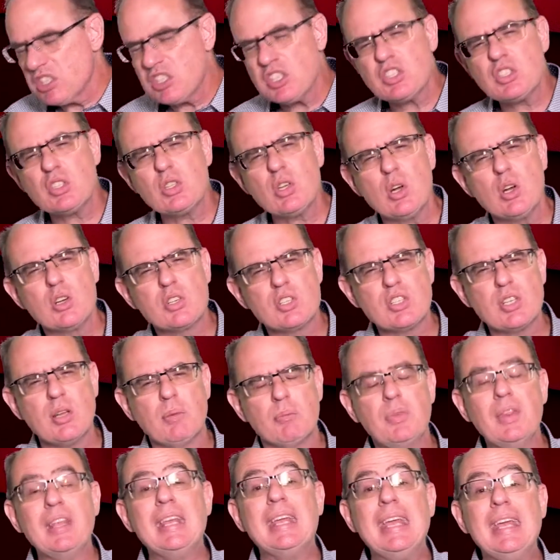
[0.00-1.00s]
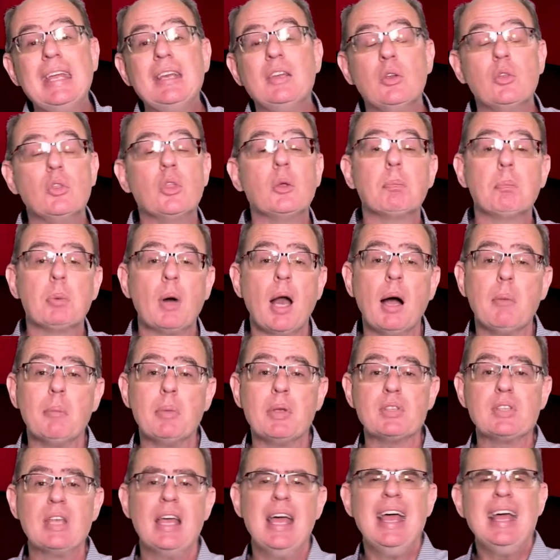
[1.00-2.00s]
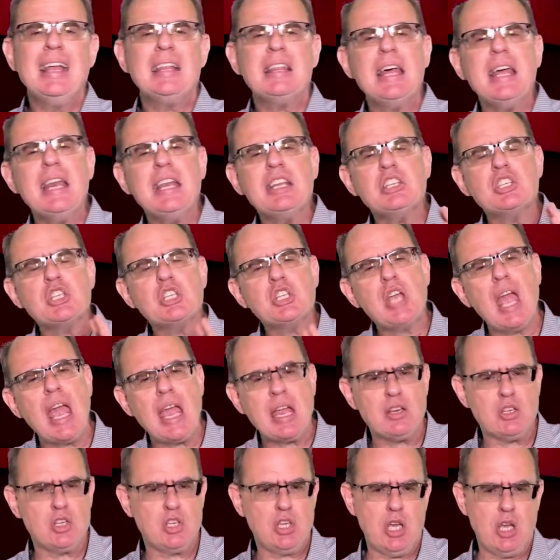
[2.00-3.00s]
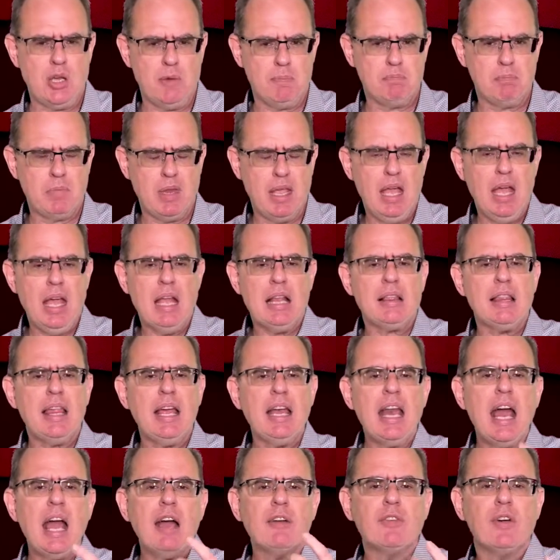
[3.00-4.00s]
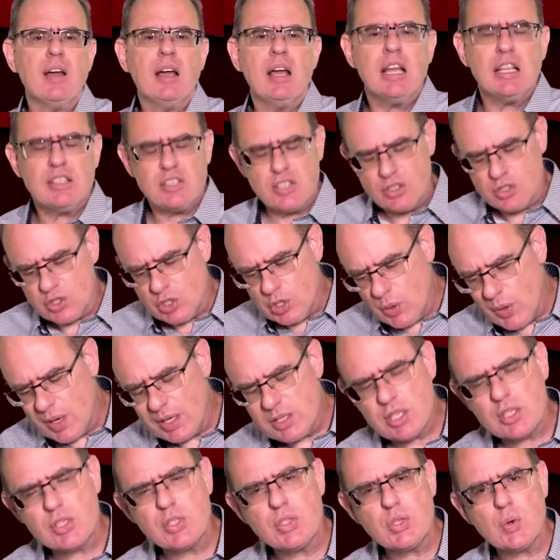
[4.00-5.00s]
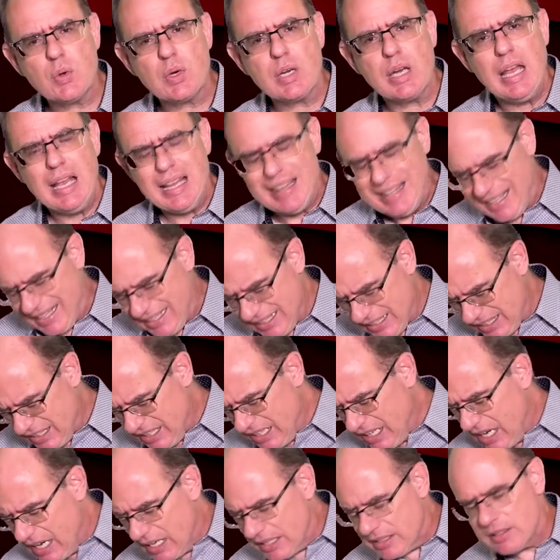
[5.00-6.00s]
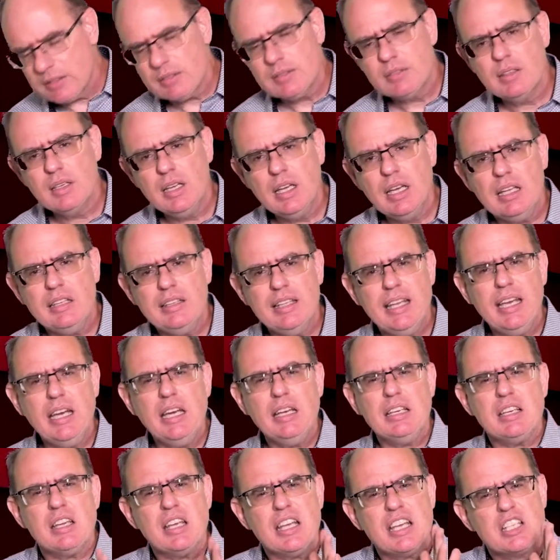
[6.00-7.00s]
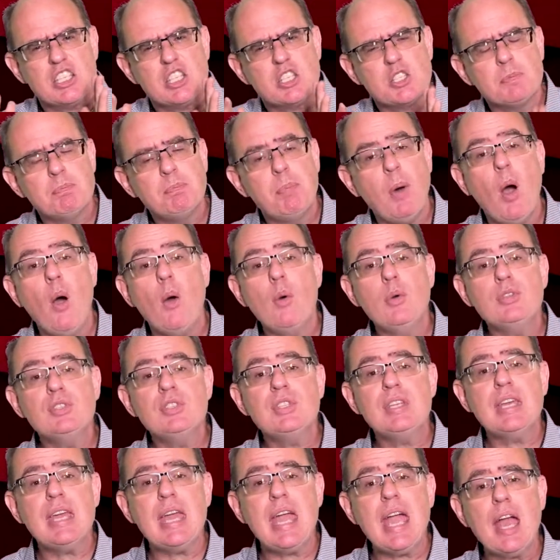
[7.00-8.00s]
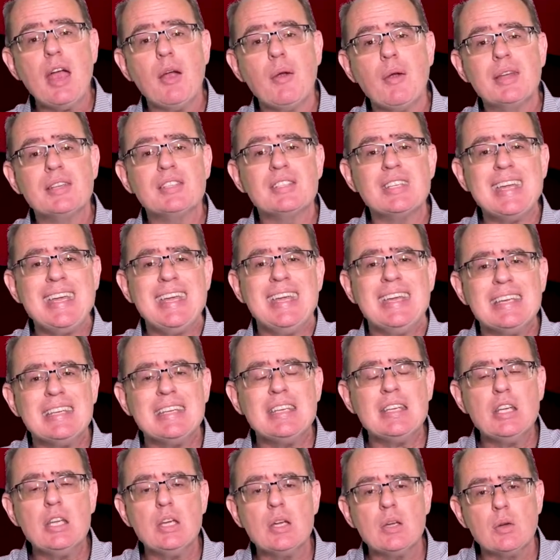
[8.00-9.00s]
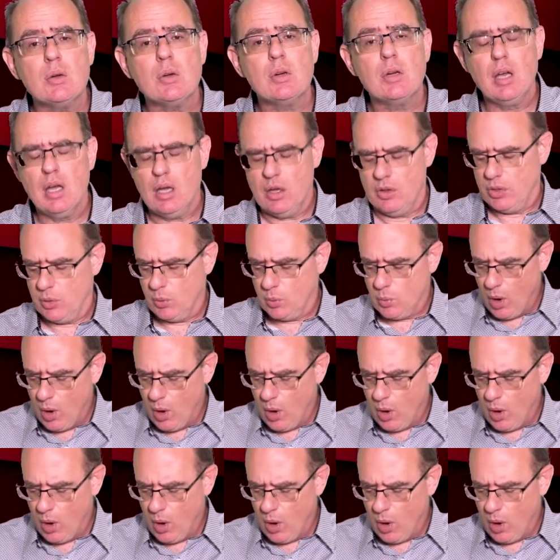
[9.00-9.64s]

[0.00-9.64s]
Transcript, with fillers: stirs something in you, the promise. Let it change you. Let it have, it's a two edged sword. Let it cut. Let it expose the areas in you, the